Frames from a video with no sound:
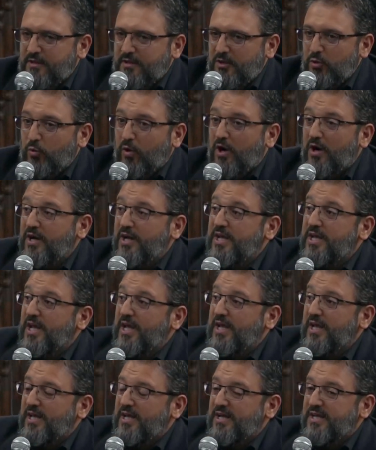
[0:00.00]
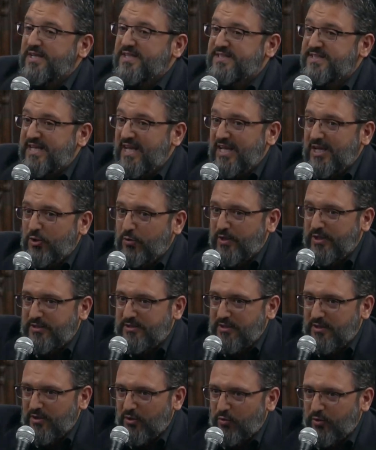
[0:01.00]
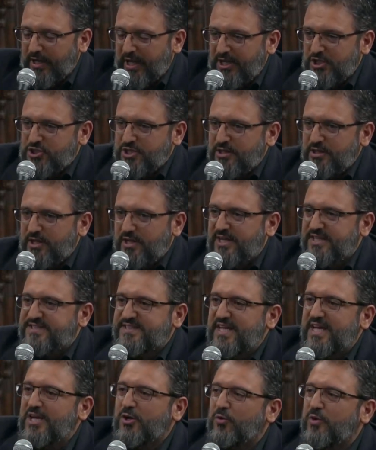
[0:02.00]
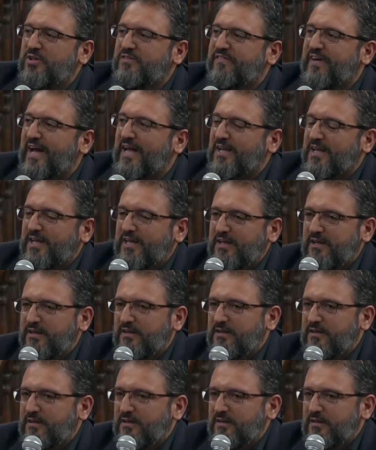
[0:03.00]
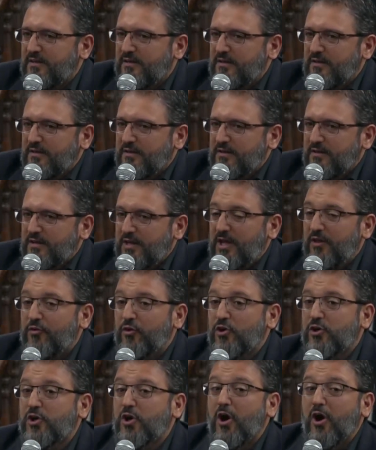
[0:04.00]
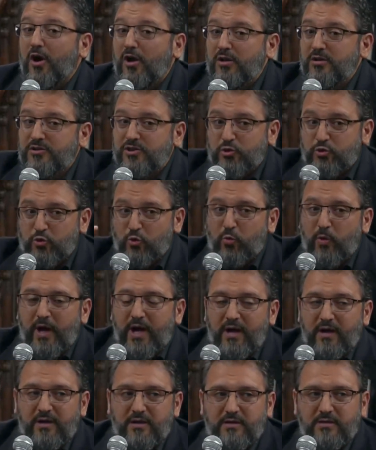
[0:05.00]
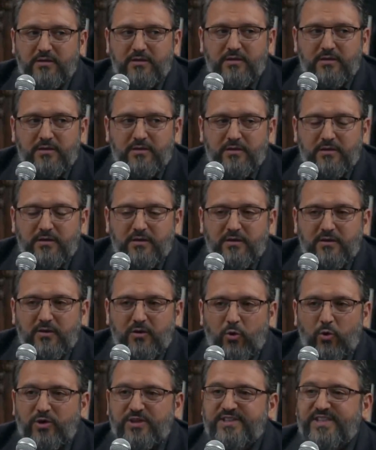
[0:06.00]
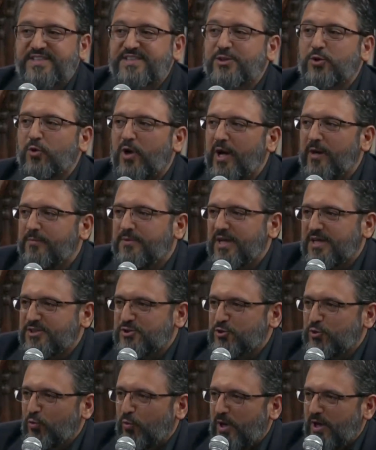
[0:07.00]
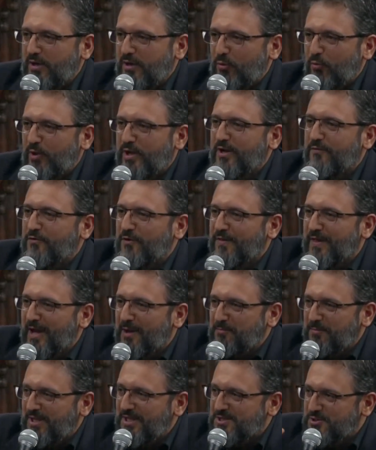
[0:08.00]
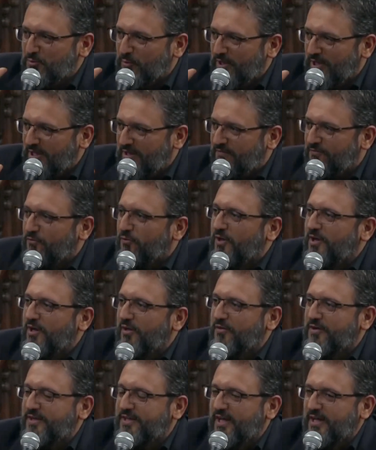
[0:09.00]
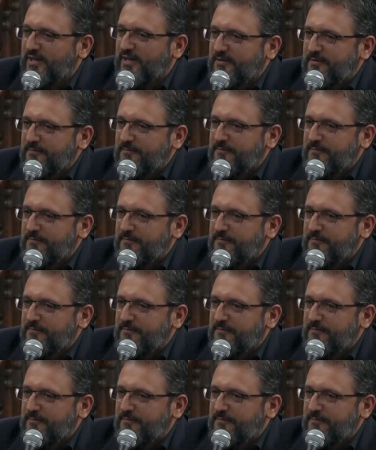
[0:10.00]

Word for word: You are in a sacred location, in a sacred valley. Either called Tuwa or described as tuwa. Whatever that means, we leave for another day.